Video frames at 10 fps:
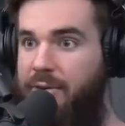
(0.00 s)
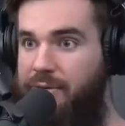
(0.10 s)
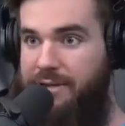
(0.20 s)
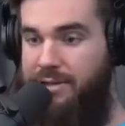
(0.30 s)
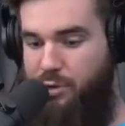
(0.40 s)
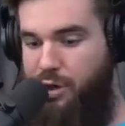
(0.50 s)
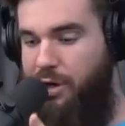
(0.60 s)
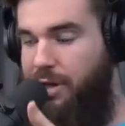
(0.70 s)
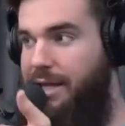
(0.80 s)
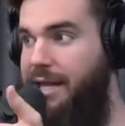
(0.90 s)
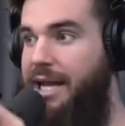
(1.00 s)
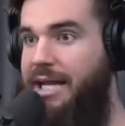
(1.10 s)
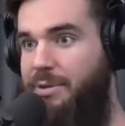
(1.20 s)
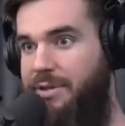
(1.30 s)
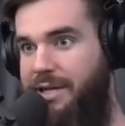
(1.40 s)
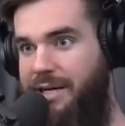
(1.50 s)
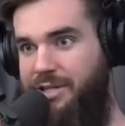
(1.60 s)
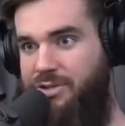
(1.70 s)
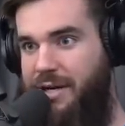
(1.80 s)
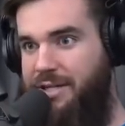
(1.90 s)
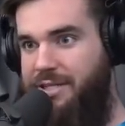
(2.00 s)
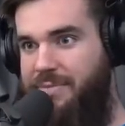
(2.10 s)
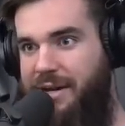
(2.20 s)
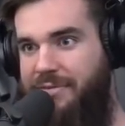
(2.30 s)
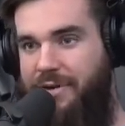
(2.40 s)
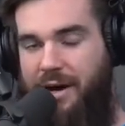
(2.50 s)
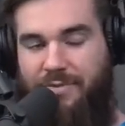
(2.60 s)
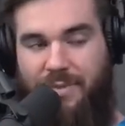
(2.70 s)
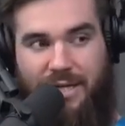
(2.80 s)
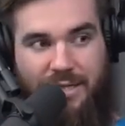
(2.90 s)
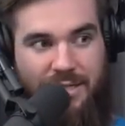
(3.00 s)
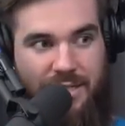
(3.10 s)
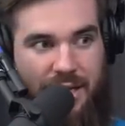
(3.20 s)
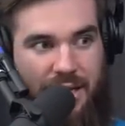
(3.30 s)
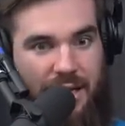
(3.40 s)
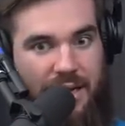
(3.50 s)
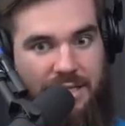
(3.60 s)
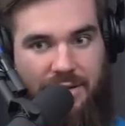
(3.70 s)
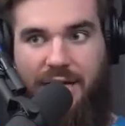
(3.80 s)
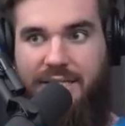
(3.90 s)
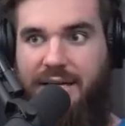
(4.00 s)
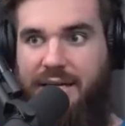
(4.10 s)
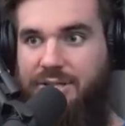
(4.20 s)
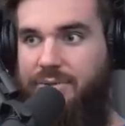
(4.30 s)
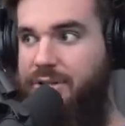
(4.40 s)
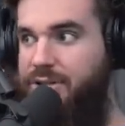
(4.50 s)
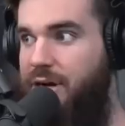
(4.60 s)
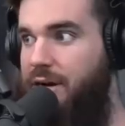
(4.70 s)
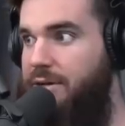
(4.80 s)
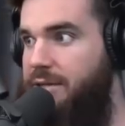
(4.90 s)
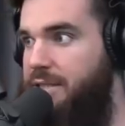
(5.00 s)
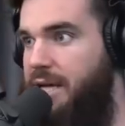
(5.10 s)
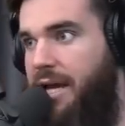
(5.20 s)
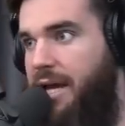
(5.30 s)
with a little curly cable that only stretches about 5 meters. And so I start doing jokes, and